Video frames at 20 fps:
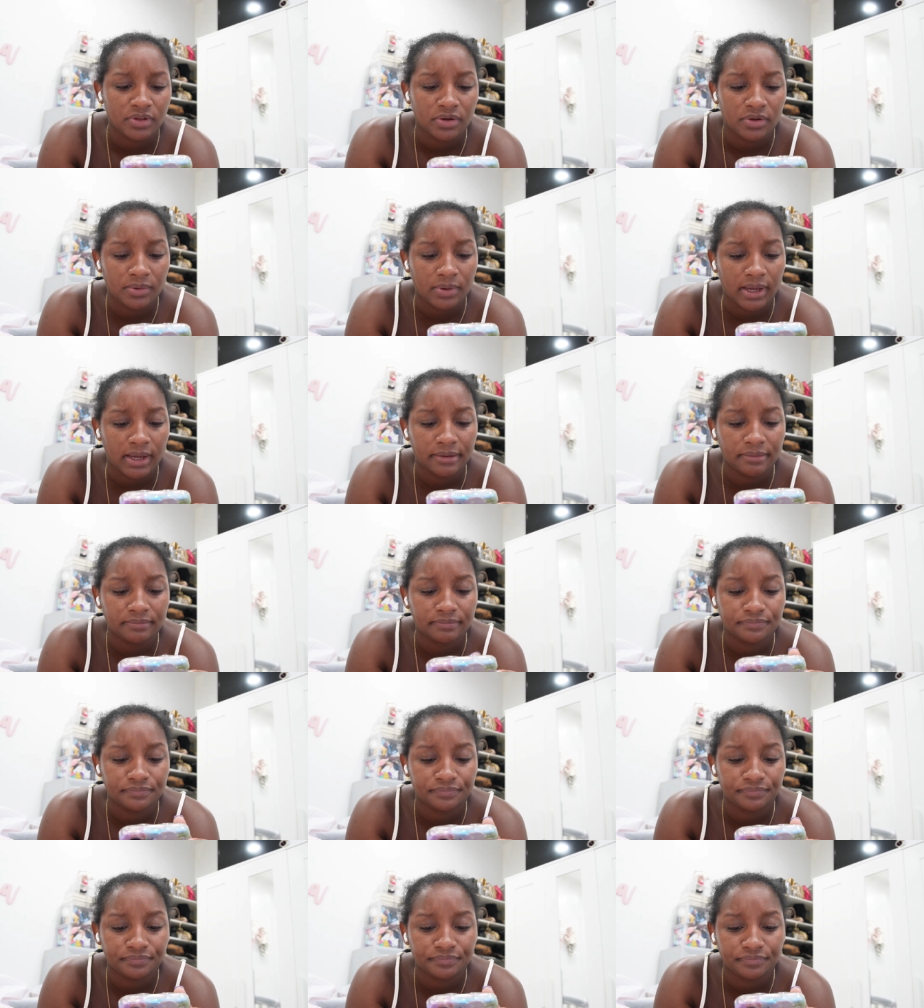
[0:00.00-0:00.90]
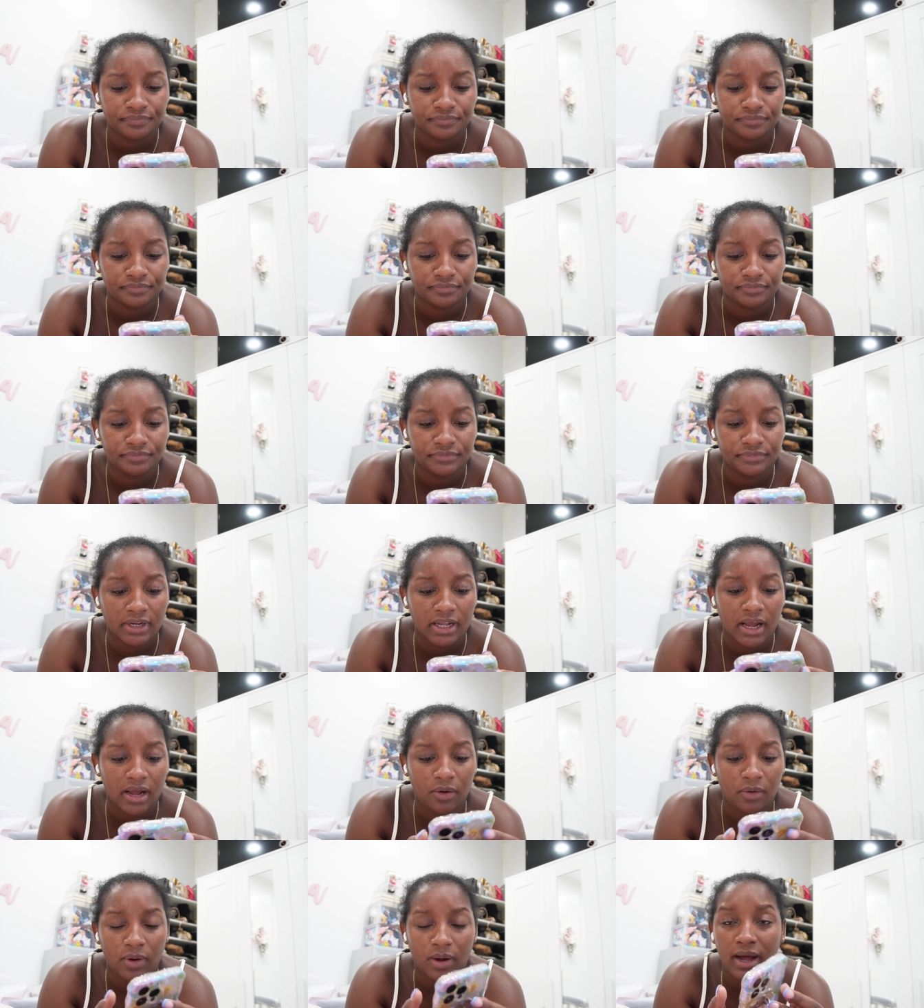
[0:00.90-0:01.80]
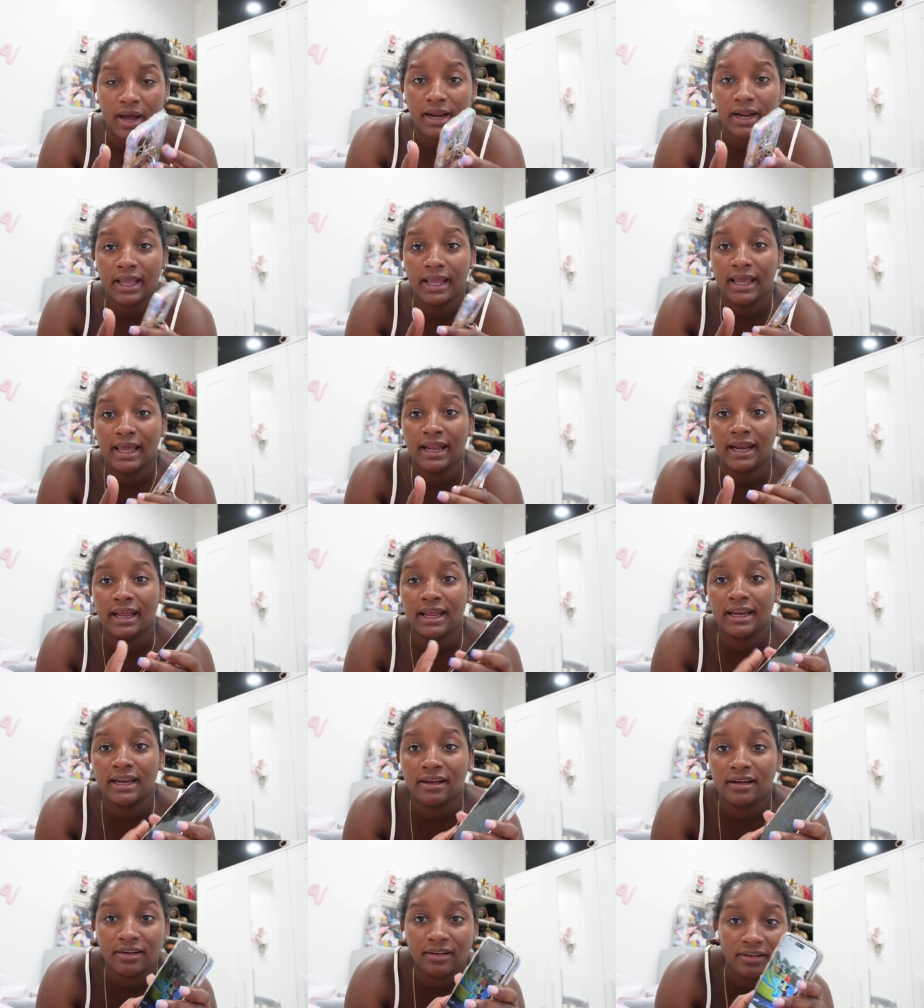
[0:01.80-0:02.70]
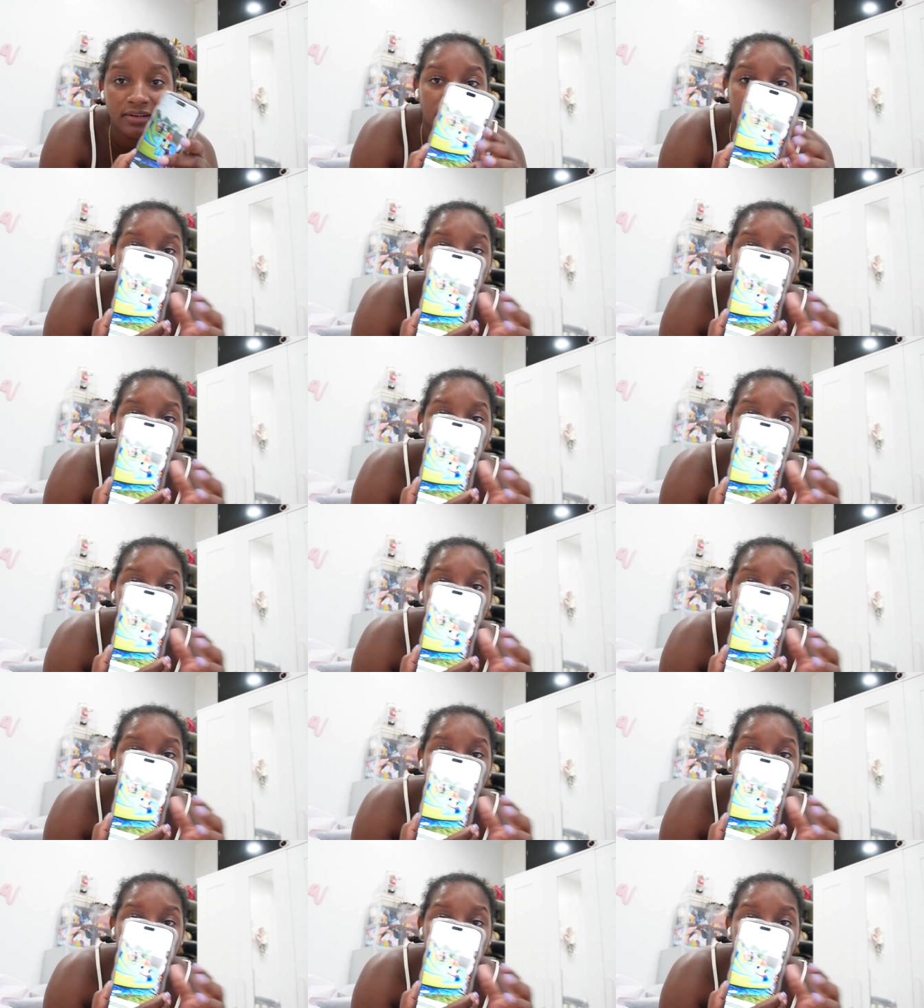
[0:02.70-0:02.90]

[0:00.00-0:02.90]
Okay. Now, I didn't get into...